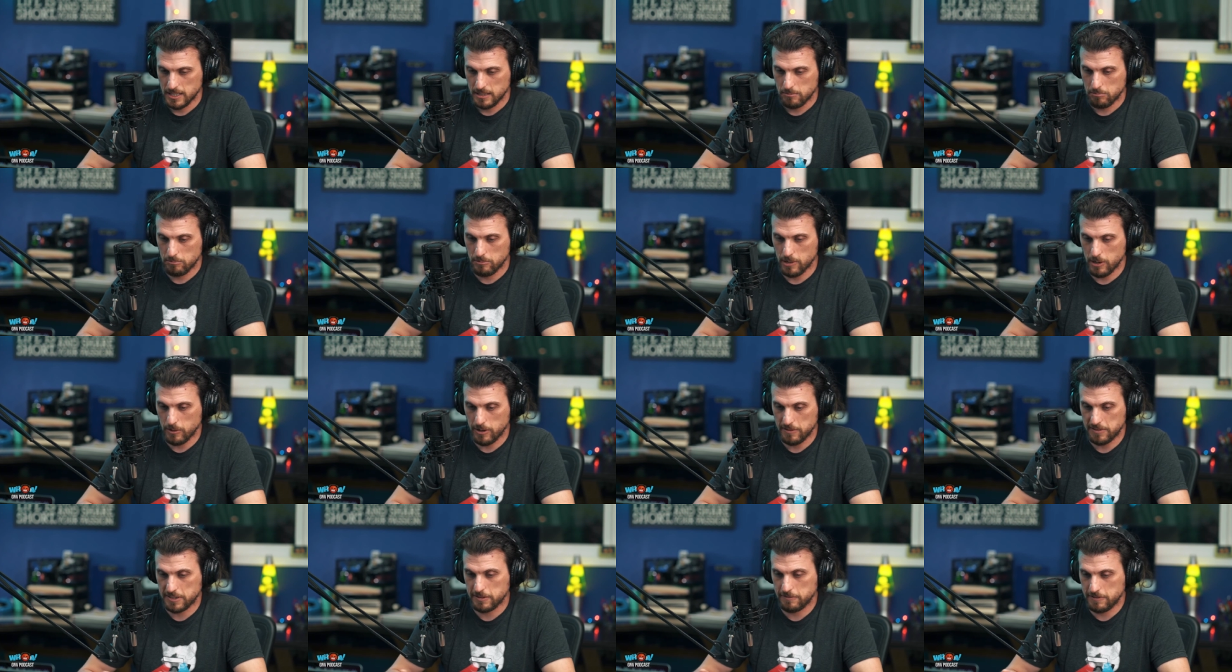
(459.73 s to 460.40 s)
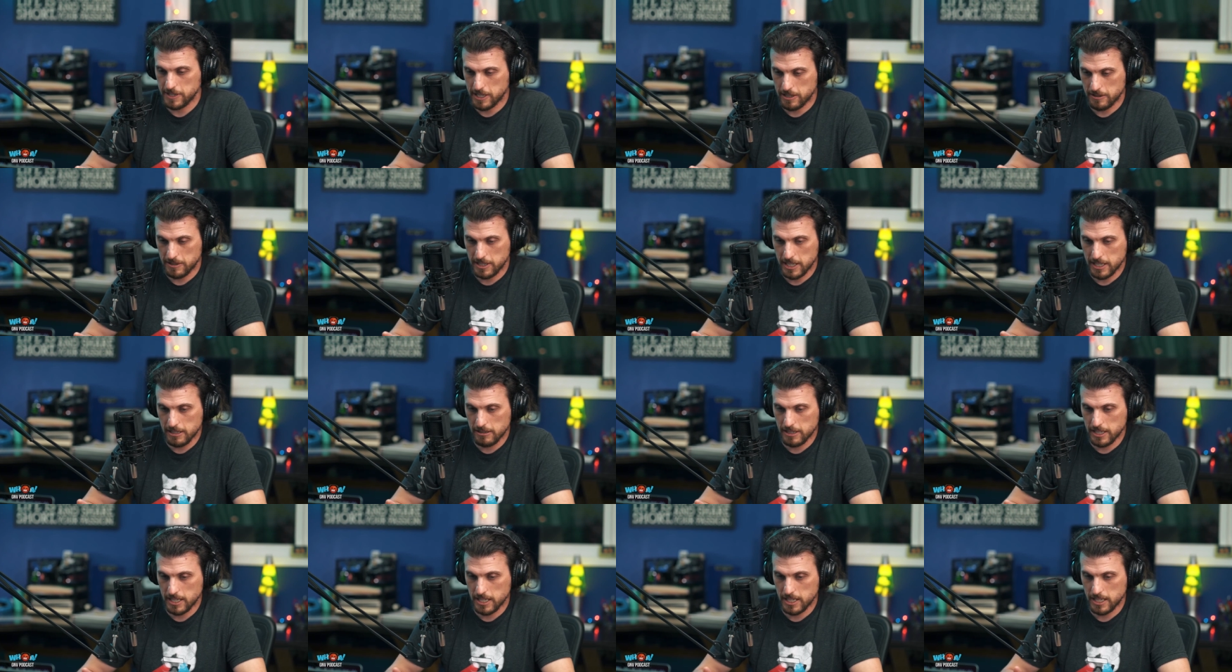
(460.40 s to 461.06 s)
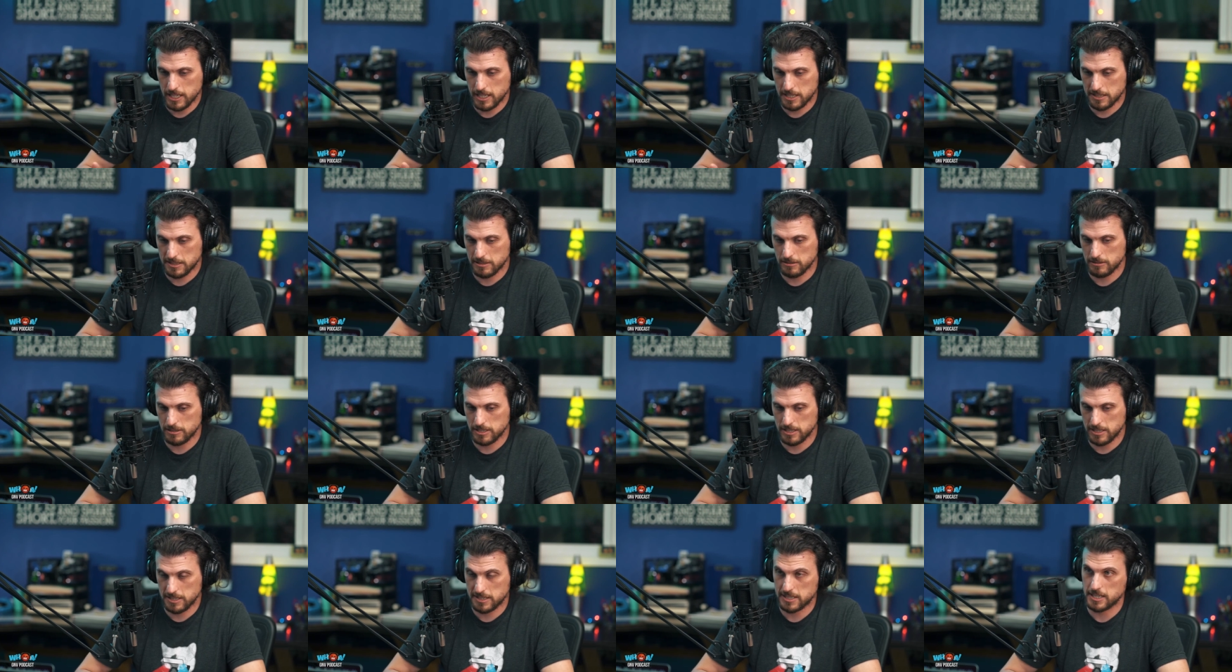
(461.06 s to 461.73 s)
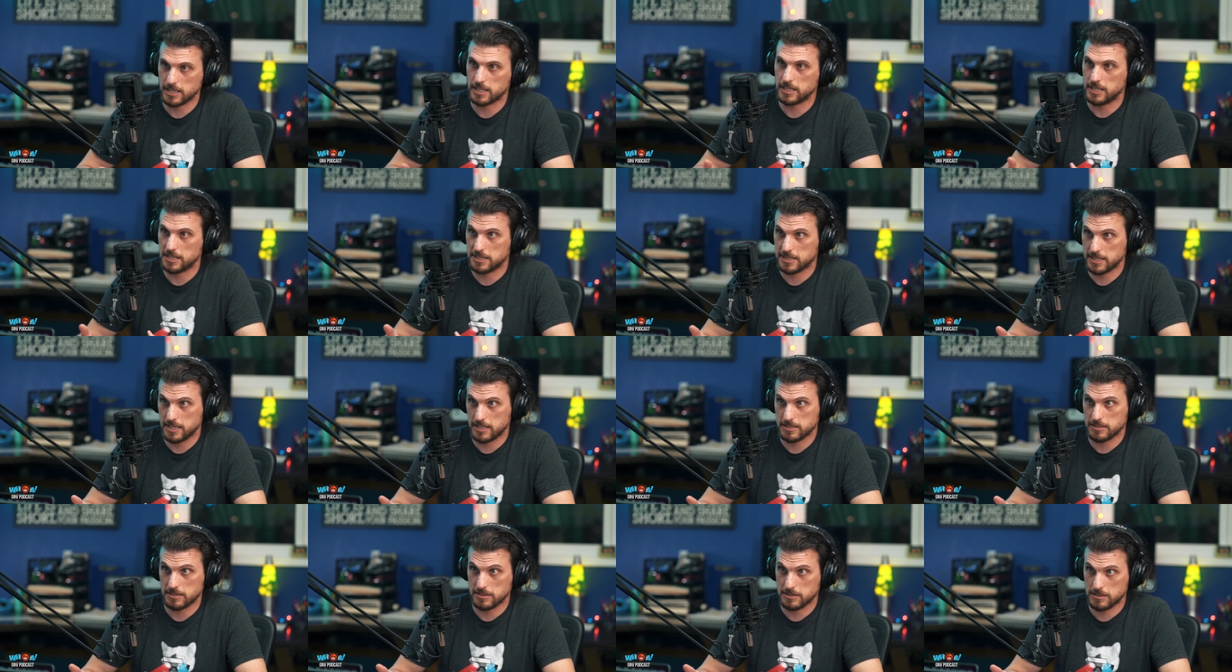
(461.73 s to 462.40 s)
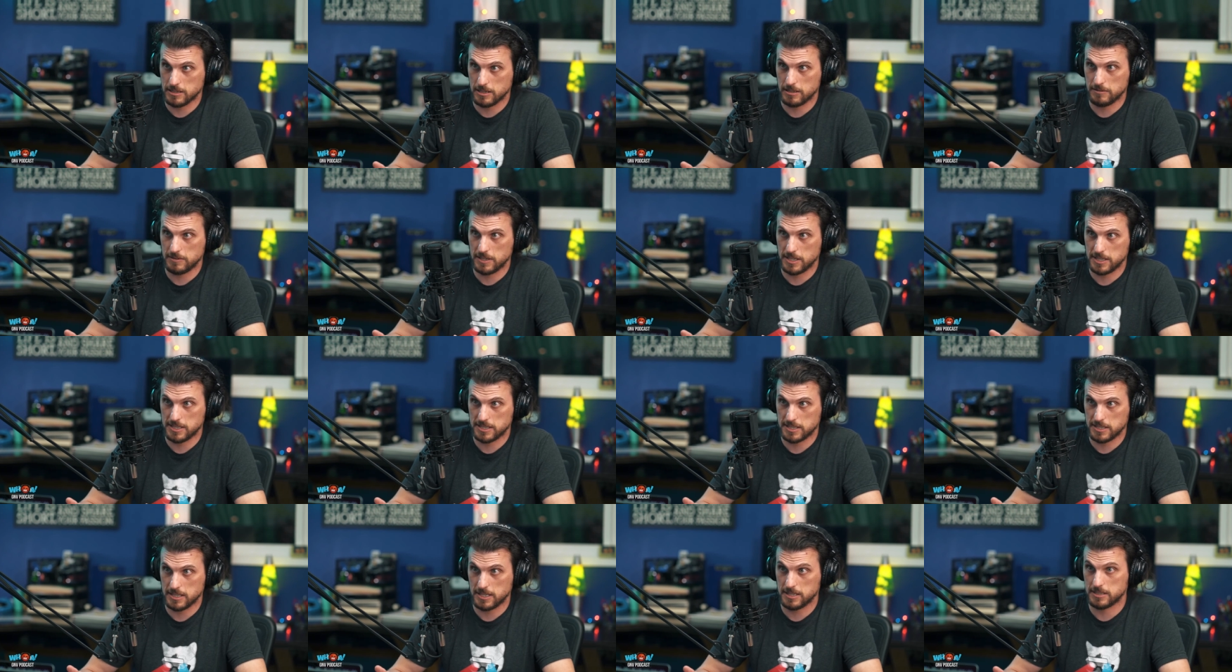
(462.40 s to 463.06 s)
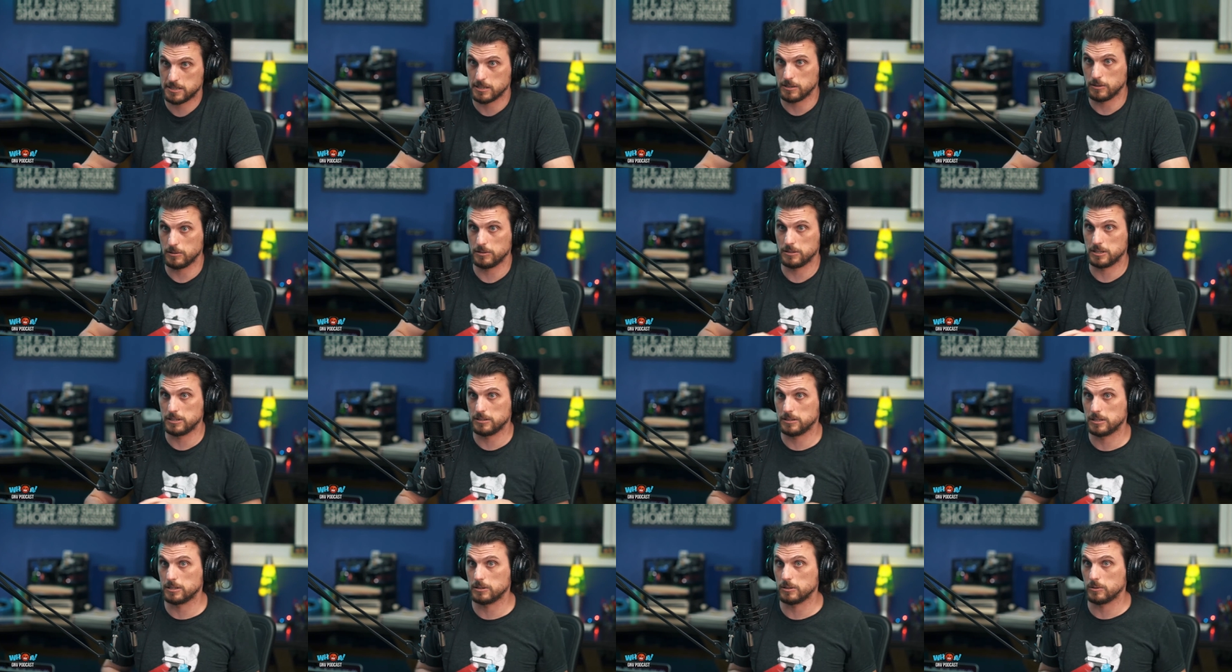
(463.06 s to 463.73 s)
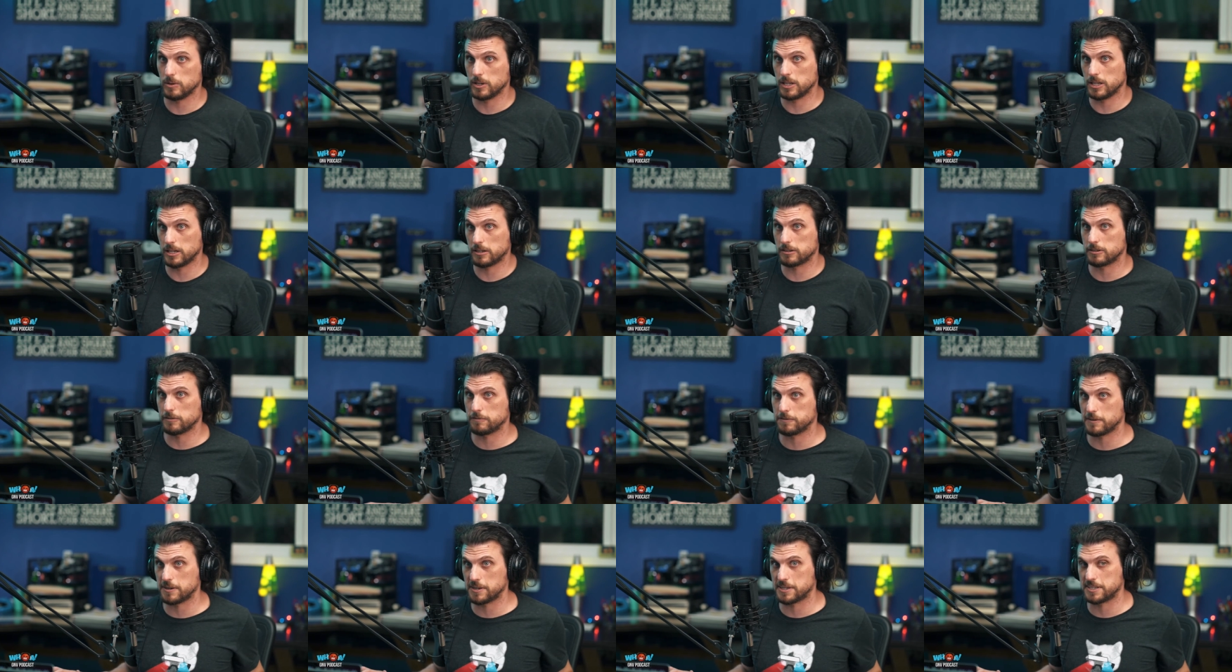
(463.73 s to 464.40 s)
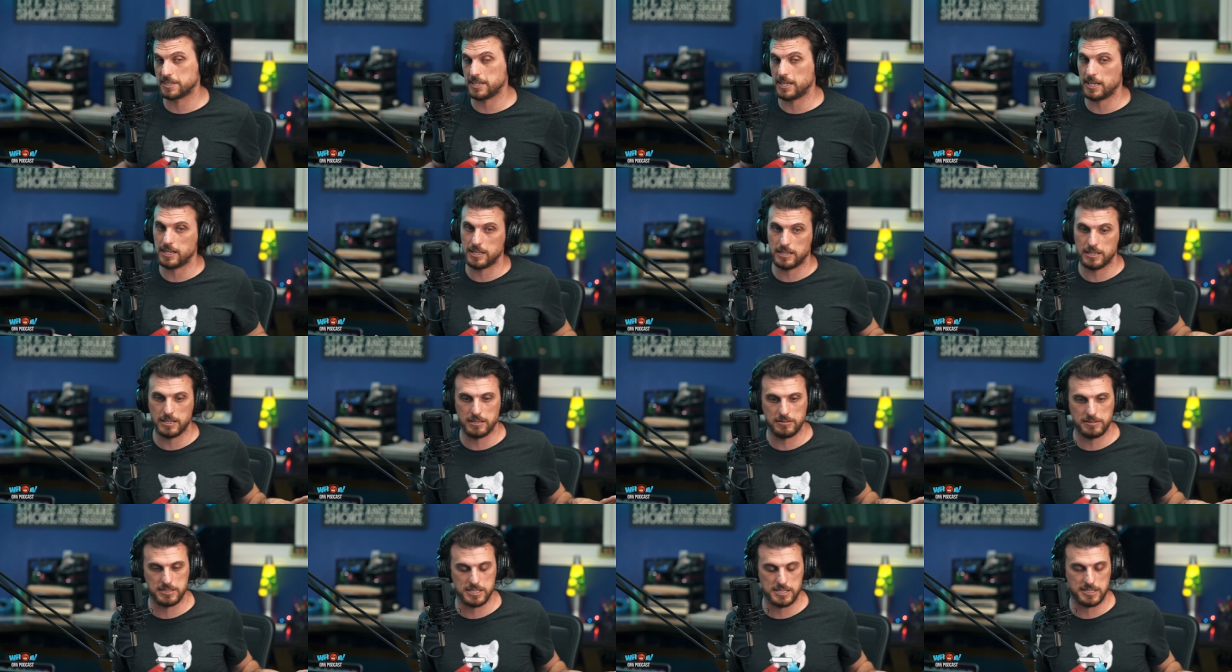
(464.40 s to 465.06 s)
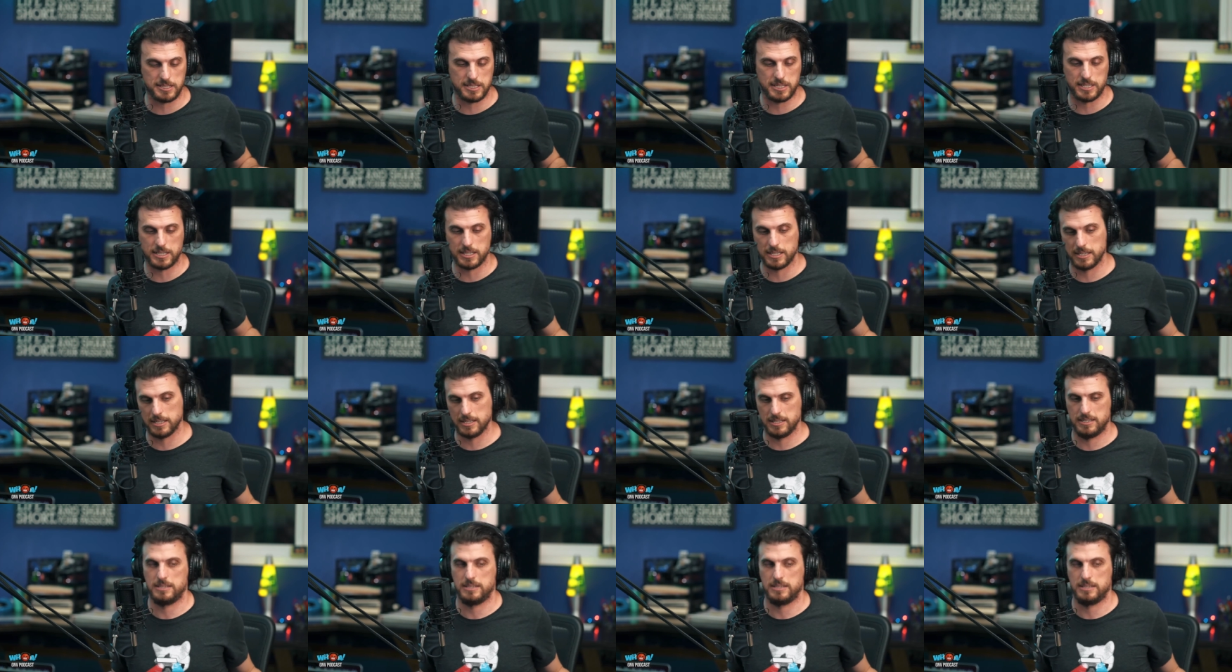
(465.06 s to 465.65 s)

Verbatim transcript: my wife's a veterinarian, and so it's like an essential service, and so the, the well, like the first day is just like